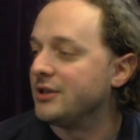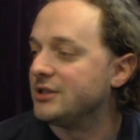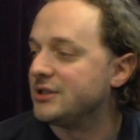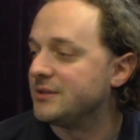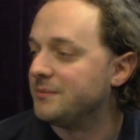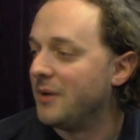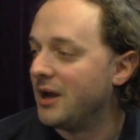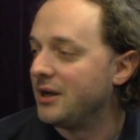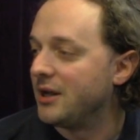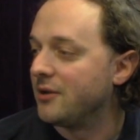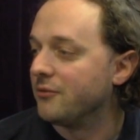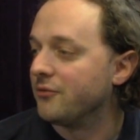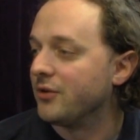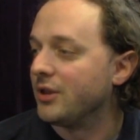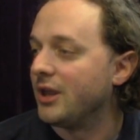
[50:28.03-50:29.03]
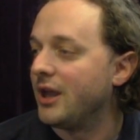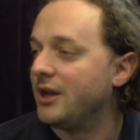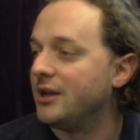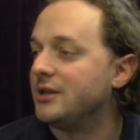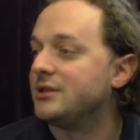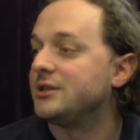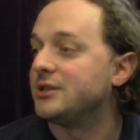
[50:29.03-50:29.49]

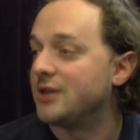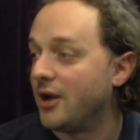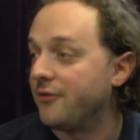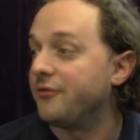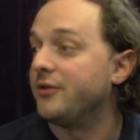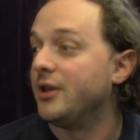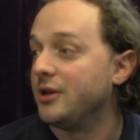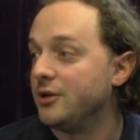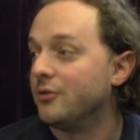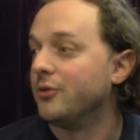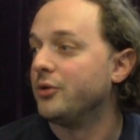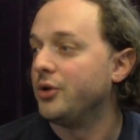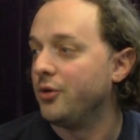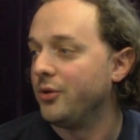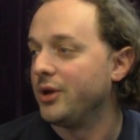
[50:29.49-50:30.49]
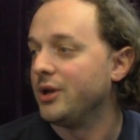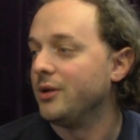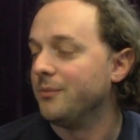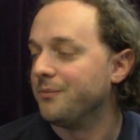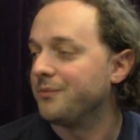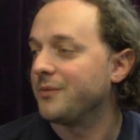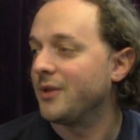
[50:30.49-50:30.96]
smiting-related stuff that you are doing
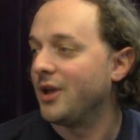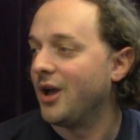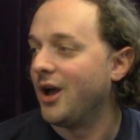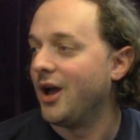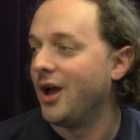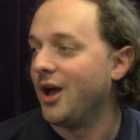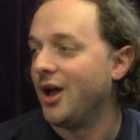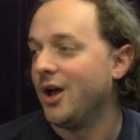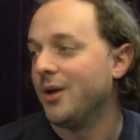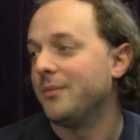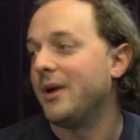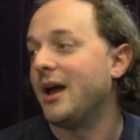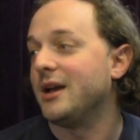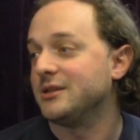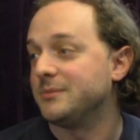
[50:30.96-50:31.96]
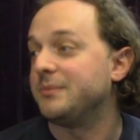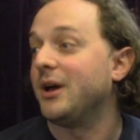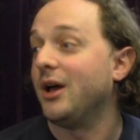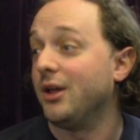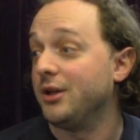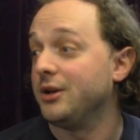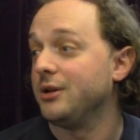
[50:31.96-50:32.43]
um, as a
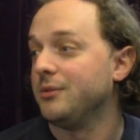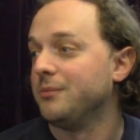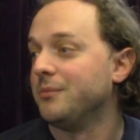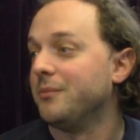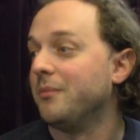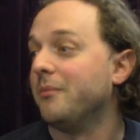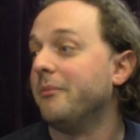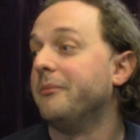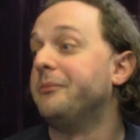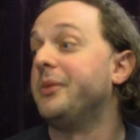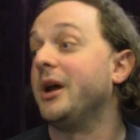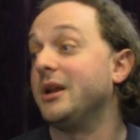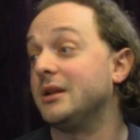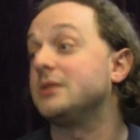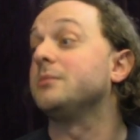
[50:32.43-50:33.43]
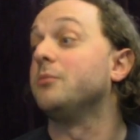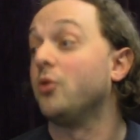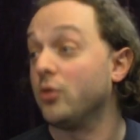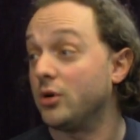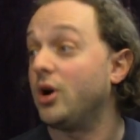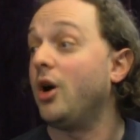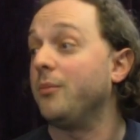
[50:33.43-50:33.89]
paladin, but it's
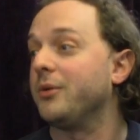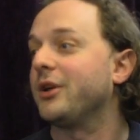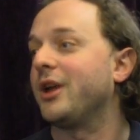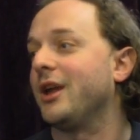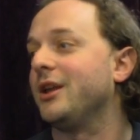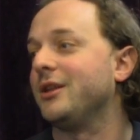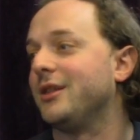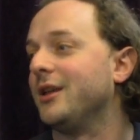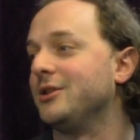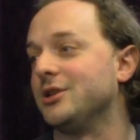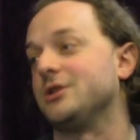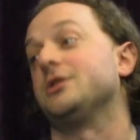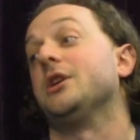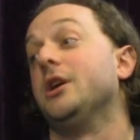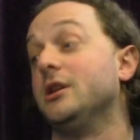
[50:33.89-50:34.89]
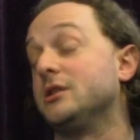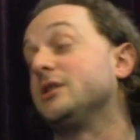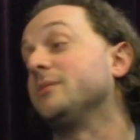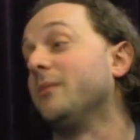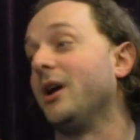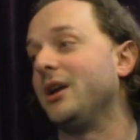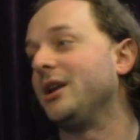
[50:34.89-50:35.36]
more complicated than just is
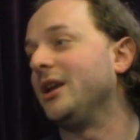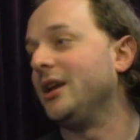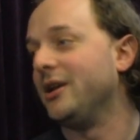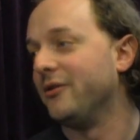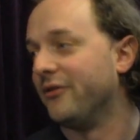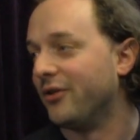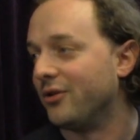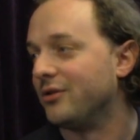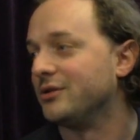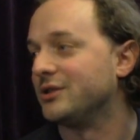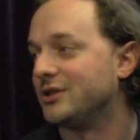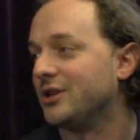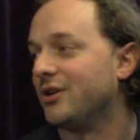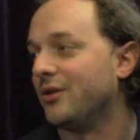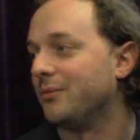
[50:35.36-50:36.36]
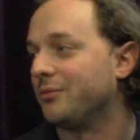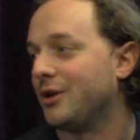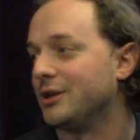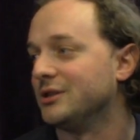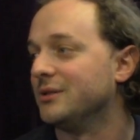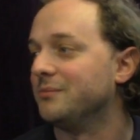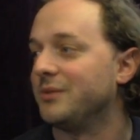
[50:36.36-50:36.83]
Smite Evil still
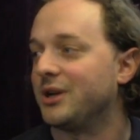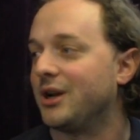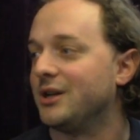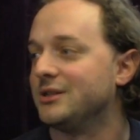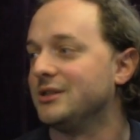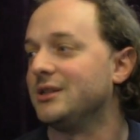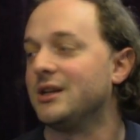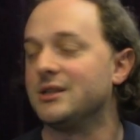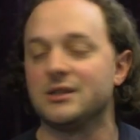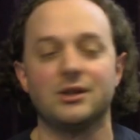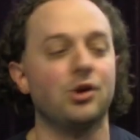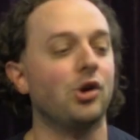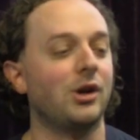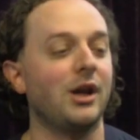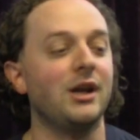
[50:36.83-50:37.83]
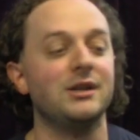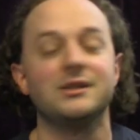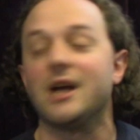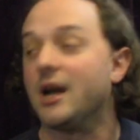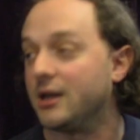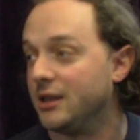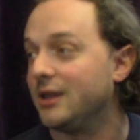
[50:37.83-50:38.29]
present, because it doesn't look
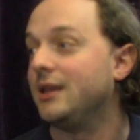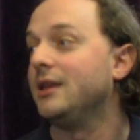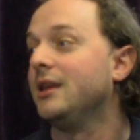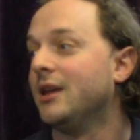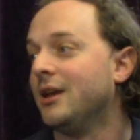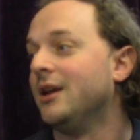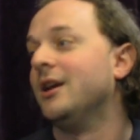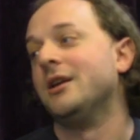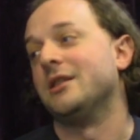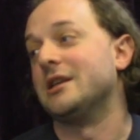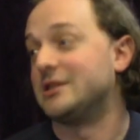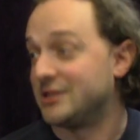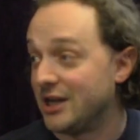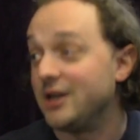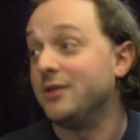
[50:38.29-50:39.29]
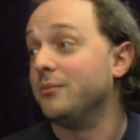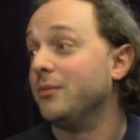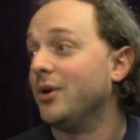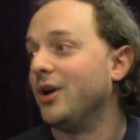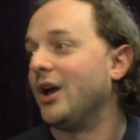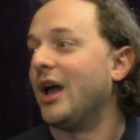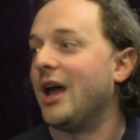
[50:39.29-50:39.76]
exactly the same
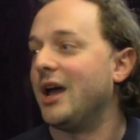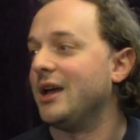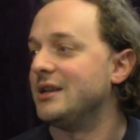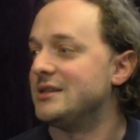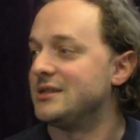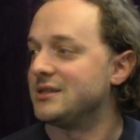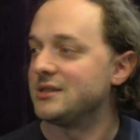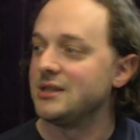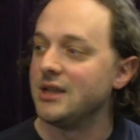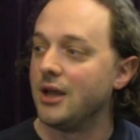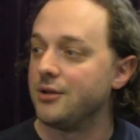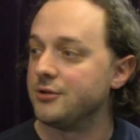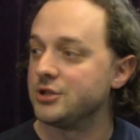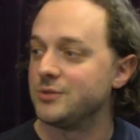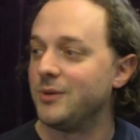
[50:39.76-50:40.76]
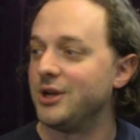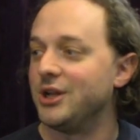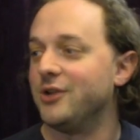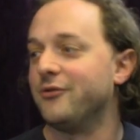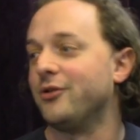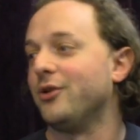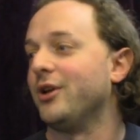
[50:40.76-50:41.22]
as the other Smite
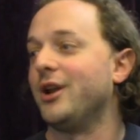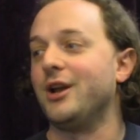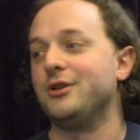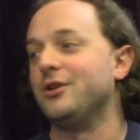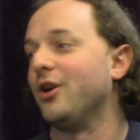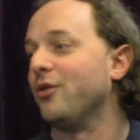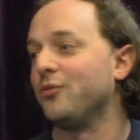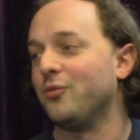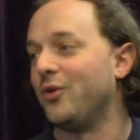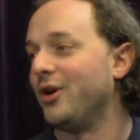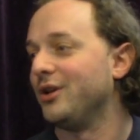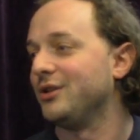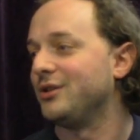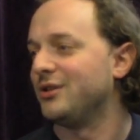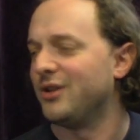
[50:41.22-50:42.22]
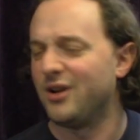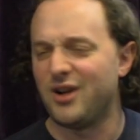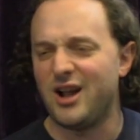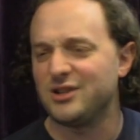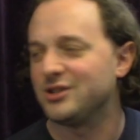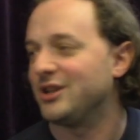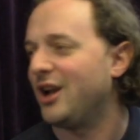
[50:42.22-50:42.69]
Evil, and I don't want... Uh,
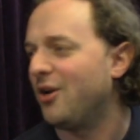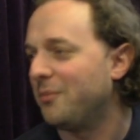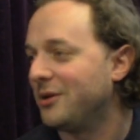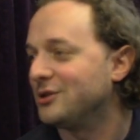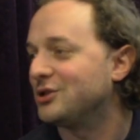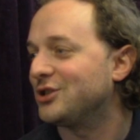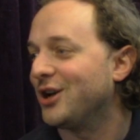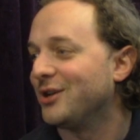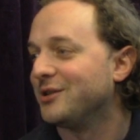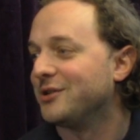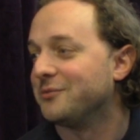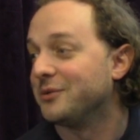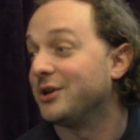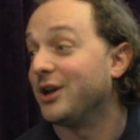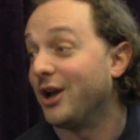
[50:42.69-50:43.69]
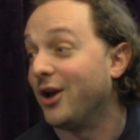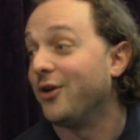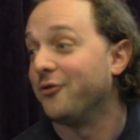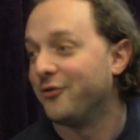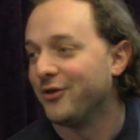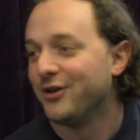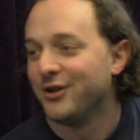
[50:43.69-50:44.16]
actually, how much time do we
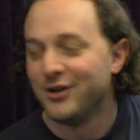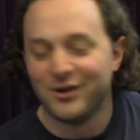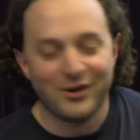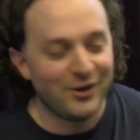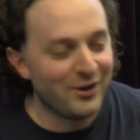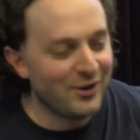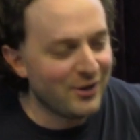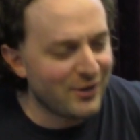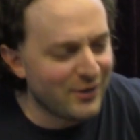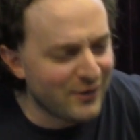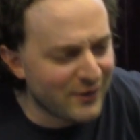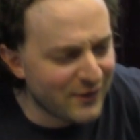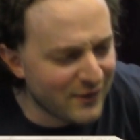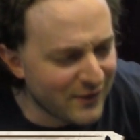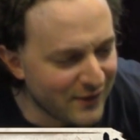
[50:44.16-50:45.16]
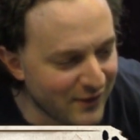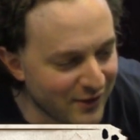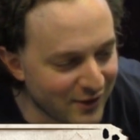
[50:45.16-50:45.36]
have? So, uh,